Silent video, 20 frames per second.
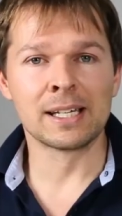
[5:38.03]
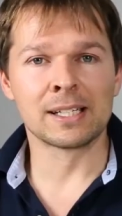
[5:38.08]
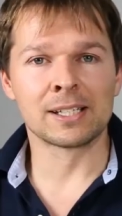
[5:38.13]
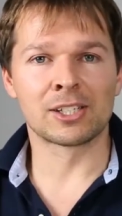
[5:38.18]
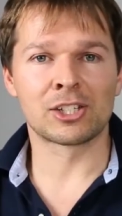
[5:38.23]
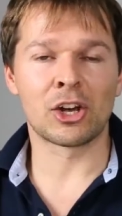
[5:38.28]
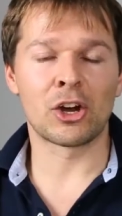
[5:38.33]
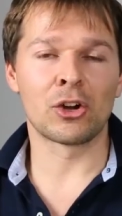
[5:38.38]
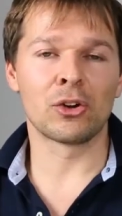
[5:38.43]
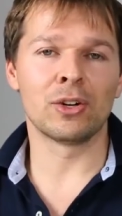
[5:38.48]

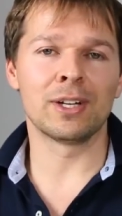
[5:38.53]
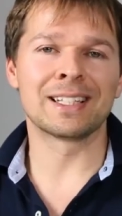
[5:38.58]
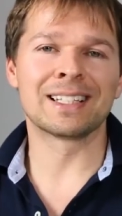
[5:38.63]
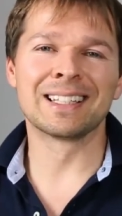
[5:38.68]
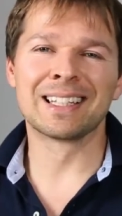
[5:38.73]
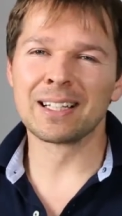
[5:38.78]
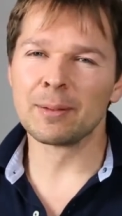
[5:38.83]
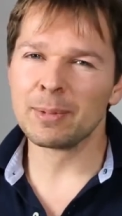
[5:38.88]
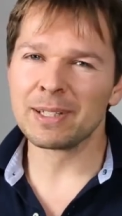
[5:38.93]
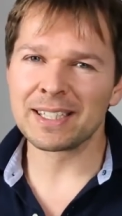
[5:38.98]
So it's
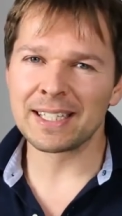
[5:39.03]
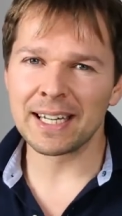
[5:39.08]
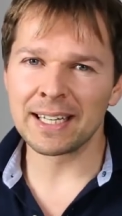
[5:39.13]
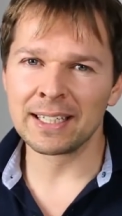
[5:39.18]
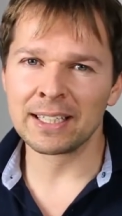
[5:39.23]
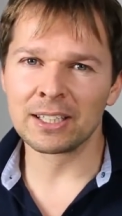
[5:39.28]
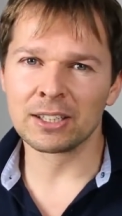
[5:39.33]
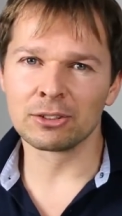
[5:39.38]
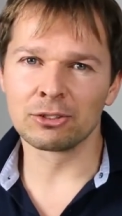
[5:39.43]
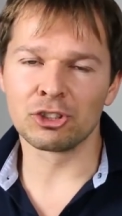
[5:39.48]
a little bit
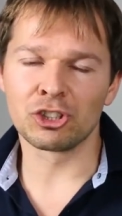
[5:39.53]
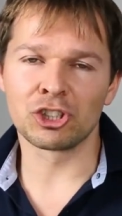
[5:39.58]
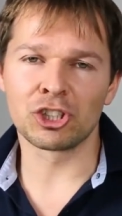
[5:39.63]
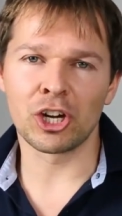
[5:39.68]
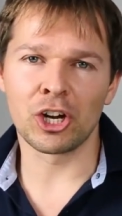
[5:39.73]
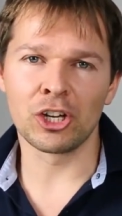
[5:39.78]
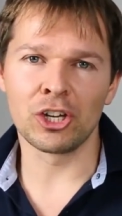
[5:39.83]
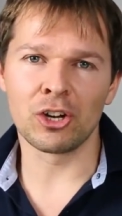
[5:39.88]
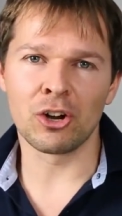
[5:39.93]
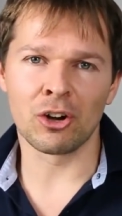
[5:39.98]
technical to
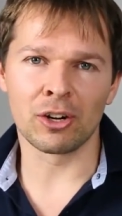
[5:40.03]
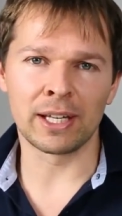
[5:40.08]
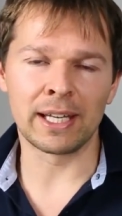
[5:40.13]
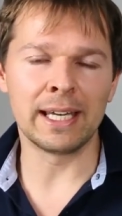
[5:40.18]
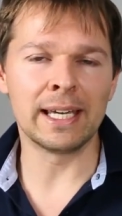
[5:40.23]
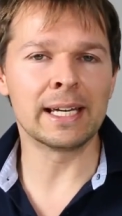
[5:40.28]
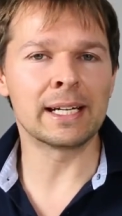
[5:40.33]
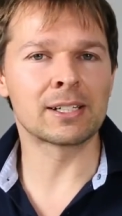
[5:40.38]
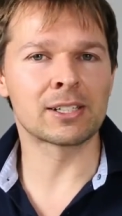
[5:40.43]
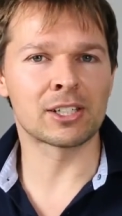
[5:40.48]
show you on
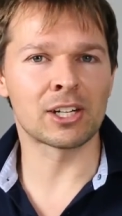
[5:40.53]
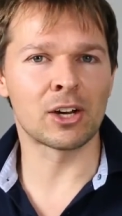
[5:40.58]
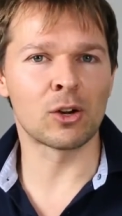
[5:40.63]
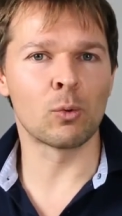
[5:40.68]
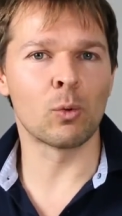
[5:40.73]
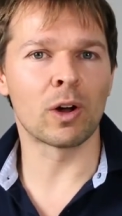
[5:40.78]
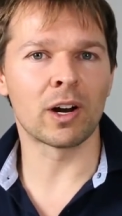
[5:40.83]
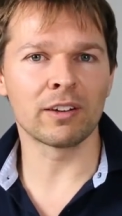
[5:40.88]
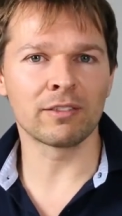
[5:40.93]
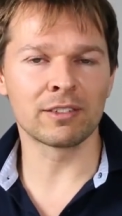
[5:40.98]
here. So
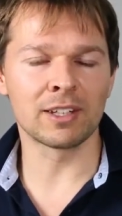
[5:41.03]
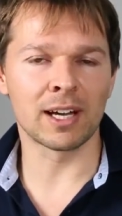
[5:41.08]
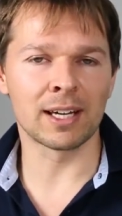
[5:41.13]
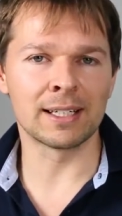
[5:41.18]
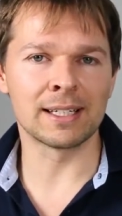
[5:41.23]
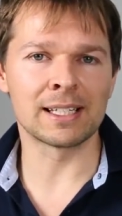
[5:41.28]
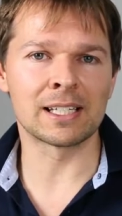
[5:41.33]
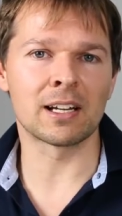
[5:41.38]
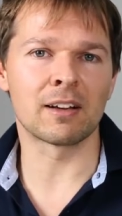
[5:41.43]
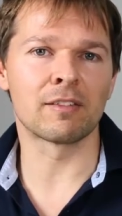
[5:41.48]
what I've
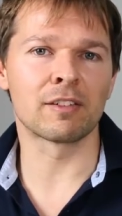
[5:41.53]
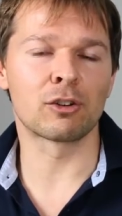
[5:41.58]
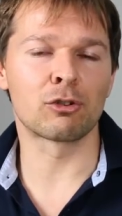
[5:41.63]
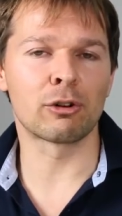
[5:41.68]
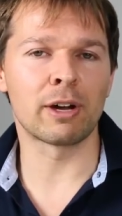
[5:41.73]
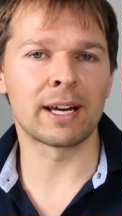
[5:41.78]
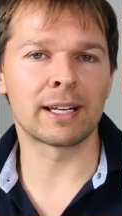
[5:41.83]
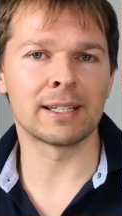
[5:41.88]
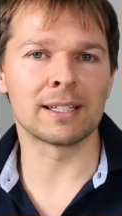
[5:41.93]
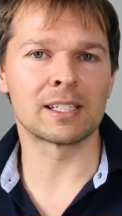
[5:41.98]
done is I've
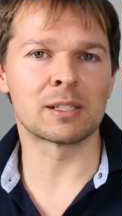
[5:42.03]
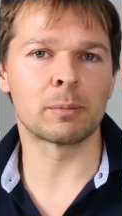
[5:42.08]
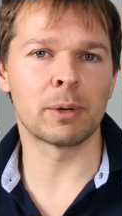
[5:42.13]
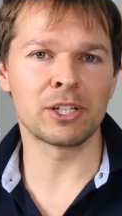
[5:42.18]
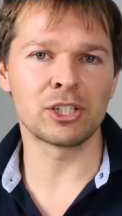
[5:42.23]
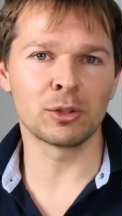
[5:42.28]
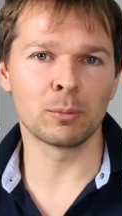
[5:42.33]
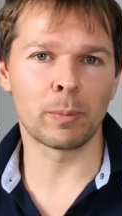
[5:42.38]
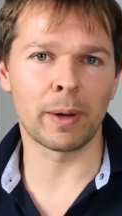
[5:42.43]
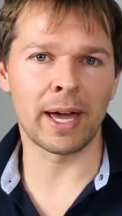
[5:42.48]
created a
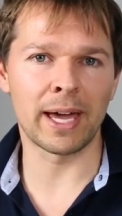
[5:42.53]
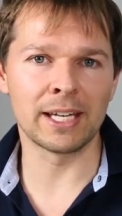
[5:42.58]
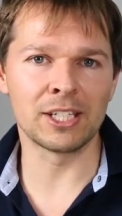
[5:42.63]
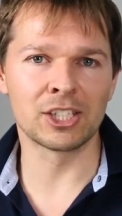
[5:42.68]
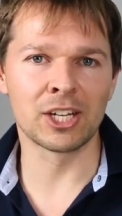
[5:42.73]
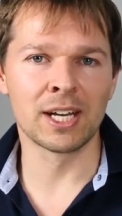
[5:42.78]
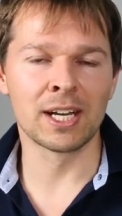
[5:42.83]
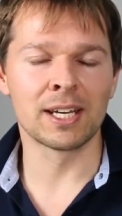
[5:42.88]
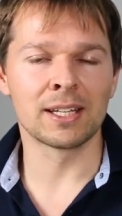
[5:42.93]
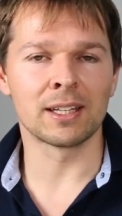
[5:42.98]
special
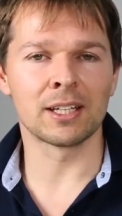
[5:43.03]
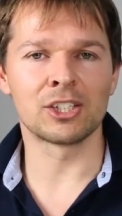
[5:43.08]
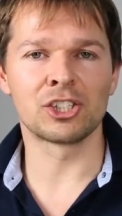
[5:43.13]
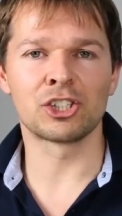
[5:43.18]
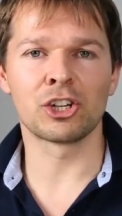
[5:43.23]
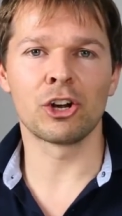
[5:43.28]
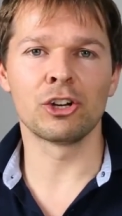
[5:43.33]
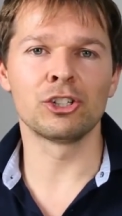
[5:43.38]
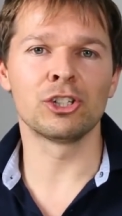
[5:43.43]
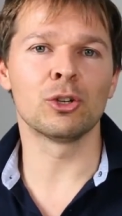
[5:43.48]
page that
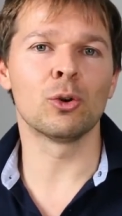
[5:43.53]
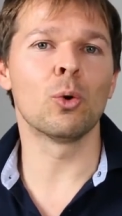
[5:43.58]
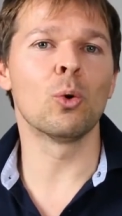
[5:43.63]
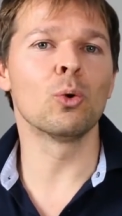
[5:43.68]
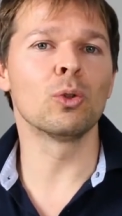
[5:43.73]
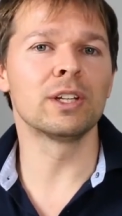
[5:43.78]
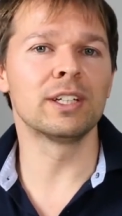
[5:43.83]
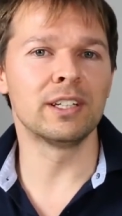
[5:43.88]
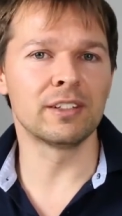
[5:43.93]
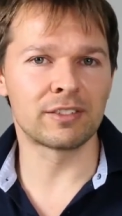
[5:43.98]
shows you
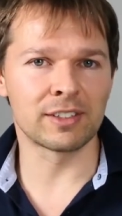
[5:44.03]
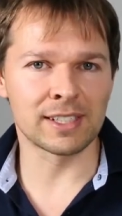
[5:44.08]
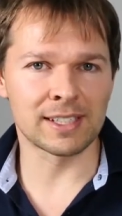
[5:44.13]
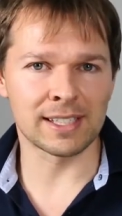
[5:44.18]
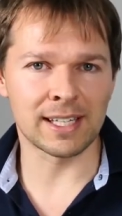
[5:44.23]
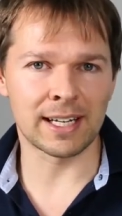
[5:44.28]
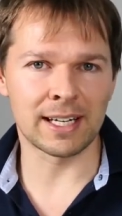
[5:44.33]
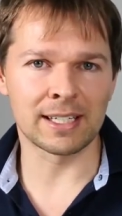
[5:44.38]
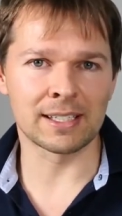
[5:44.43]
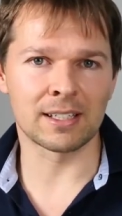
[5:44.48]
all the different
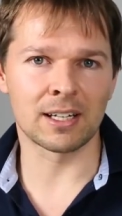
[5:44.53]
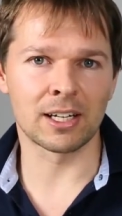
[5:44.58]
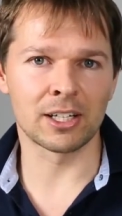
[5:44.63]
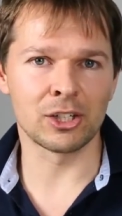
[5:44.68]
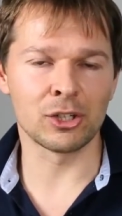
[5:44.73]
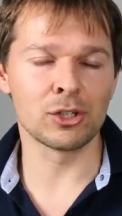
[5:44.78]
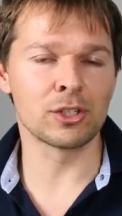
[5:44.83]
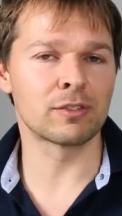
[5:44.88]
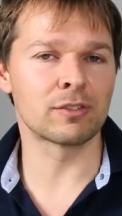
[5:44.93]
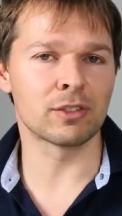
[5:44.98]
settings that I
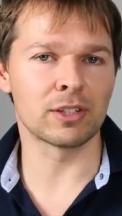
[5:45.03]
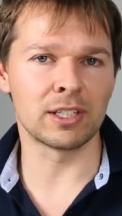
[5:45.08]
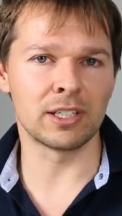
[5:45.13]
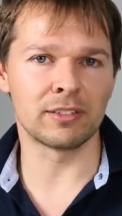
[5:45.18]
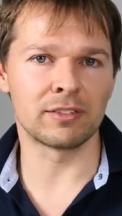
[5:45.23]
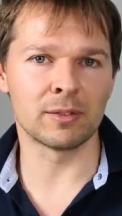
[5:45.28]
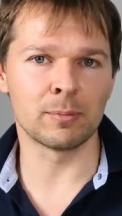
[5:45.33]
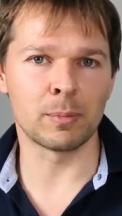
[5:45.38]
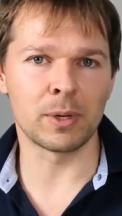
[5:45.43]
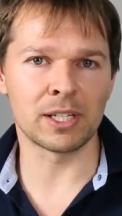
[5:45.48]
use for the
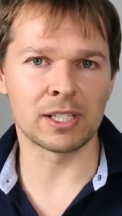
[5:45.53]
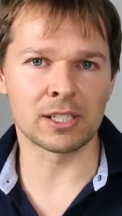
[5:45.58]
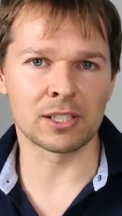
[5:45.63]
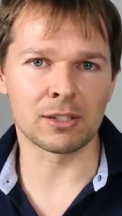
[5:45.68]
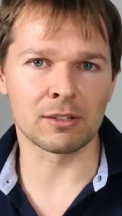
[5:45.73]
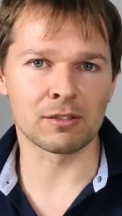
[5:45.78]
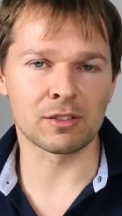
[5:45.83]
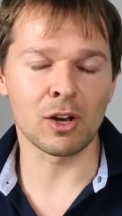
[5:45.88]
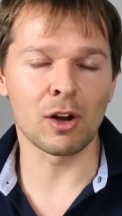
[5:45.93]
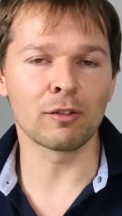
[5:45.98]
different pieces
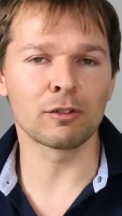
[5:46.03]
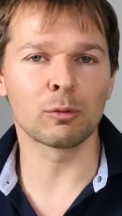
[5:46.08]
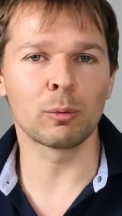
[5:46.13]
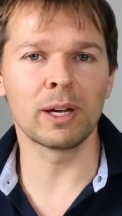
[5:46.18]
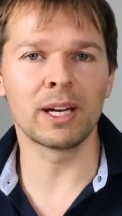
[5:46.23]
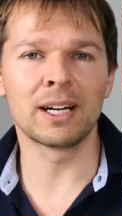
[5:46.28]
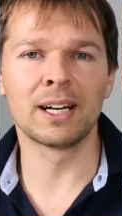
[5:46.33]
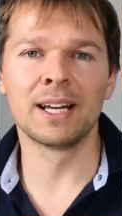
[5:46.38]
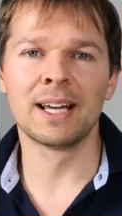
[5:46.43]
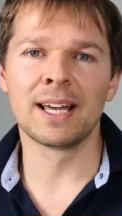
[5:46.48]
of
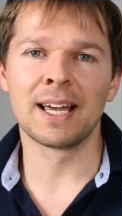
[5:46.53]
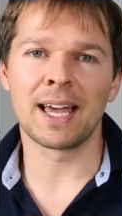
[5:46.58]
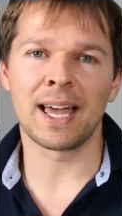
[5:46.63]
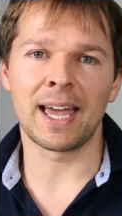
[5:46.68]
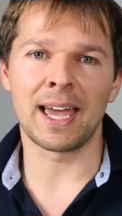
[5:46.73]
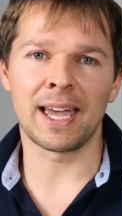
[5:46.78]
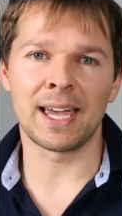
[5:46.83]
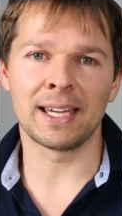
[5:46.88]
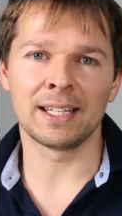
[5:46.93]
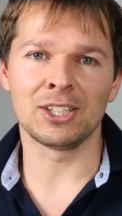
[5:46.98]
software
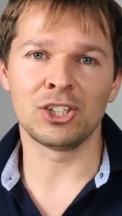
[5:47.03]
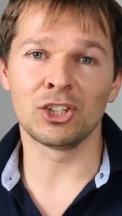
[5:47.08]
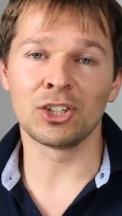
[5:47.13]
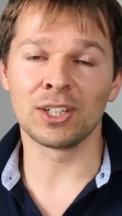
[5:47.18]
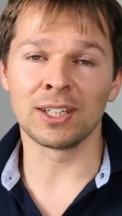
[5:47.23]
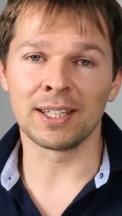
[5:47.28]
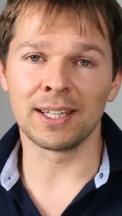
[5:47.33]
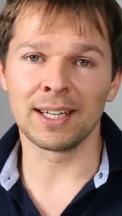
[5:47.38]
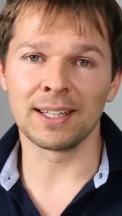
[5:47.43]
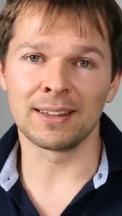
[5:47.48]
and you
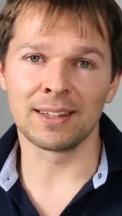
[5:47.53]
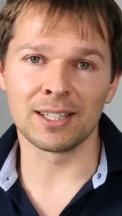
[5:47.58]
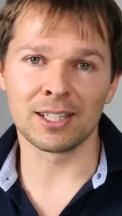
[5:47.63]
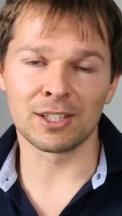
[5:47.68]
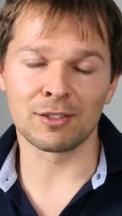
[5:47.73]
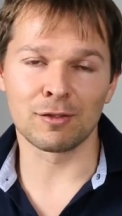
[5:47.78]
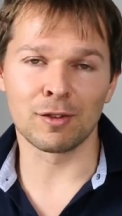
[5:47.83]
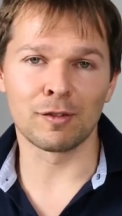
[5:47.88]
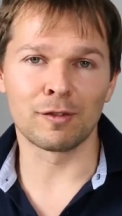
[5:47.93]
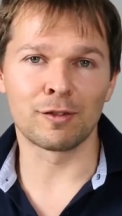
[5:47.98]
can get
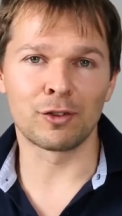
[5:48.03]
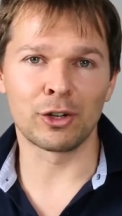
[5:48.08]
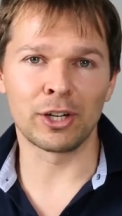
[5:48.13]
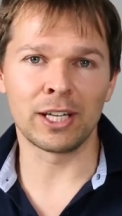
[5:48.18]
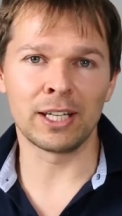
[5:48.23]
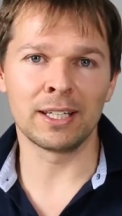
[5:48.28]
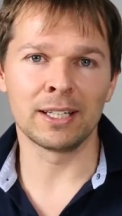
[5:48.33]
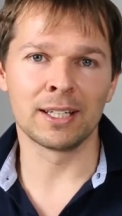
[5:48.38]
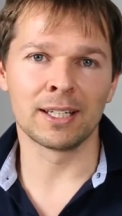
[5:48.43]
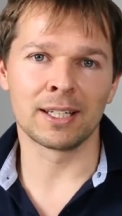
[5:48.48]
this for
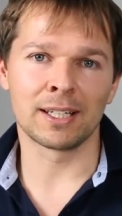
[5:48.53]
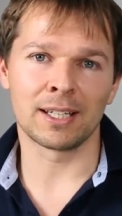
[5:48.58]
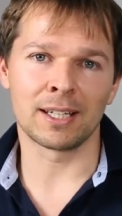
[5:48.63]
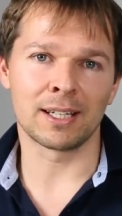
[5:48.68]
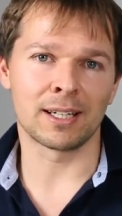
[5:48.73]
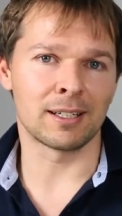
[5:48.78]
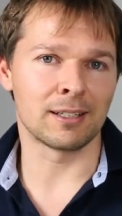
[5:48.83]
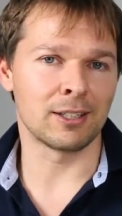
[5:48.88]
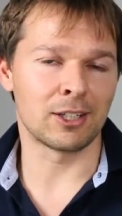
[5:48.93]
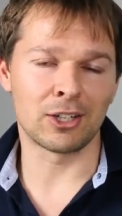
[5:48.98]
free.
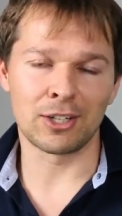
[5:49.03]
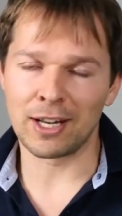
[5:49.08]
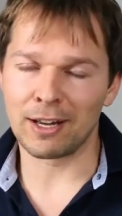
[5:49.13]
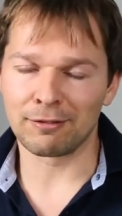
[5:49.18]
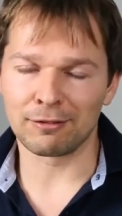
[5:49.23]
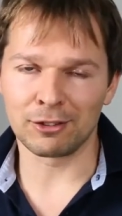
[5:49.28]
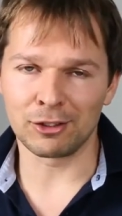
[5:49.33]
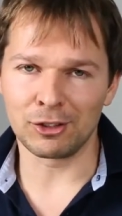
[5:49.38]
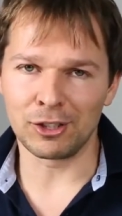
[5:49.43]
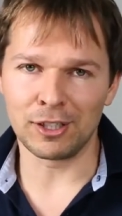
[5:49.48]
Uh, you don't
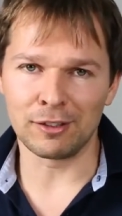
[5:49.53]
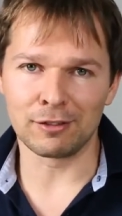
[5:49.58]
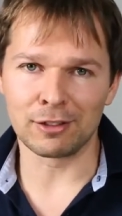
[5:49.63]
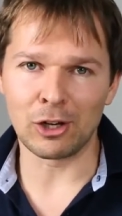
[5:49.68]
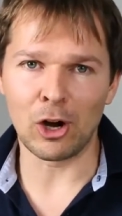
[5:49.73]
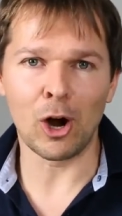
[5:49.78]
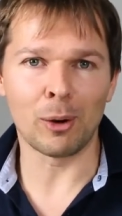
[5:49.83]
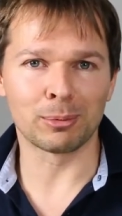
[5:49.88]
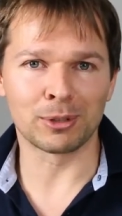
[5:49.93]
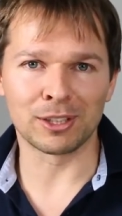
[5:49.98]
have to
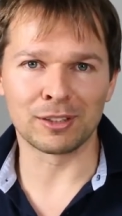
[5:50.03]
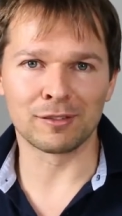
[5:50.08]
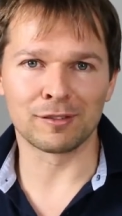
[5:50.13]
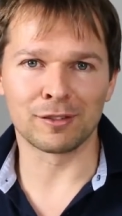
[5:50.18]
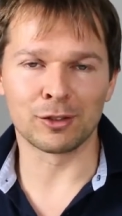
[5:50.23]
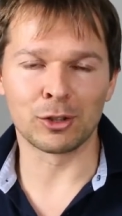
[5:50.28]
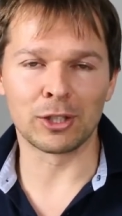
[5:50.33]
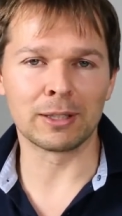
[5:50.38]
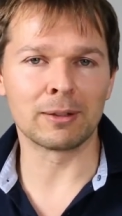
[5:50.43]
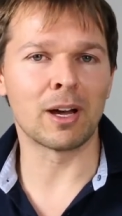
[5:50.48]
even opt in
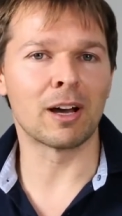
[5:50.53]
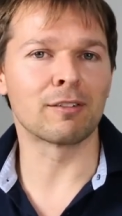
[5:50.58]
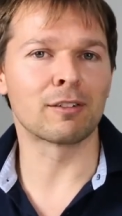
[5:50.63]
for it.